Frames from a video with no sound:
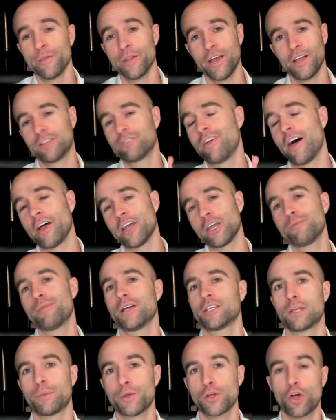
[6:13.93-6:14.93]
It's valued by
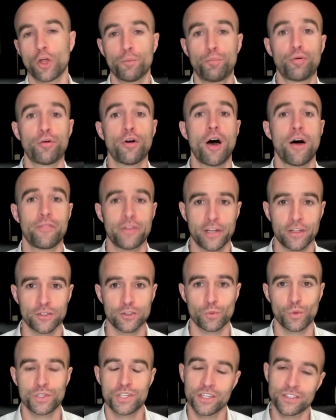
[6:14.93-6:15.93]
something called
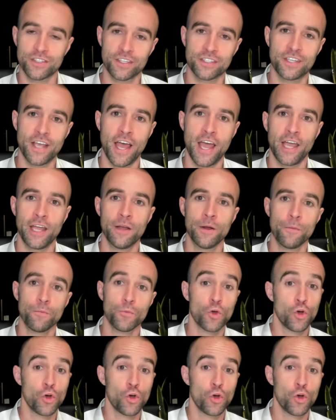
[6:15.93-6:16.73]
provenance, which is to say,